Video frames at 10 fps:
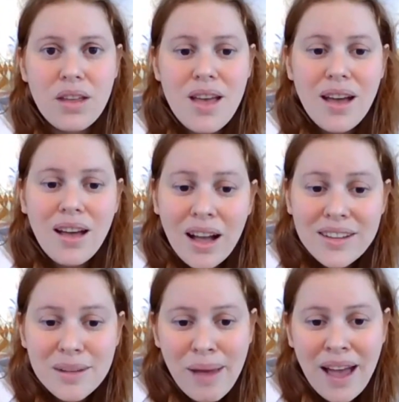Chag
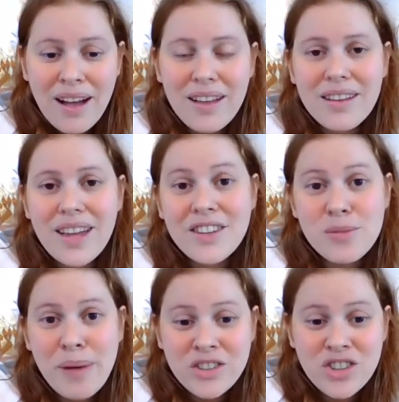Sameach and
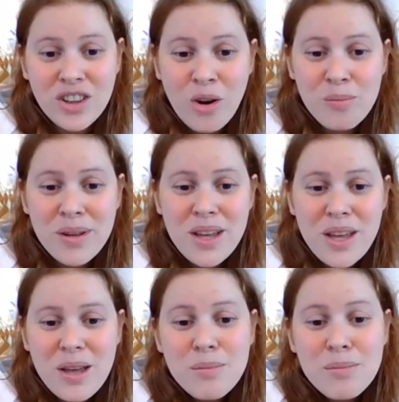Shabbat Shalom.
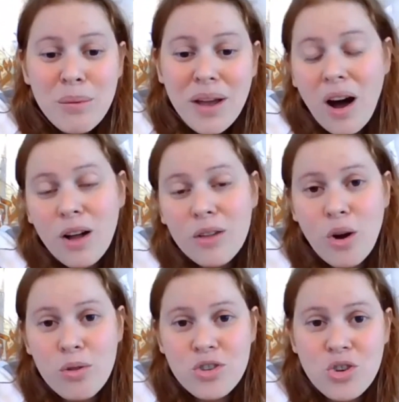May we all
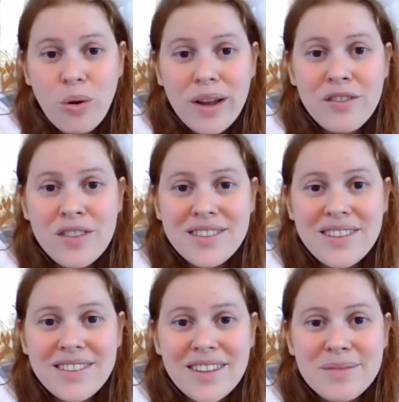know the joy of this
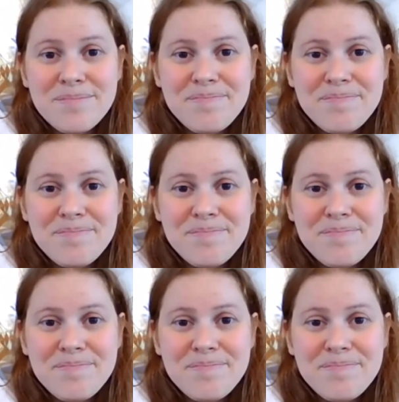season.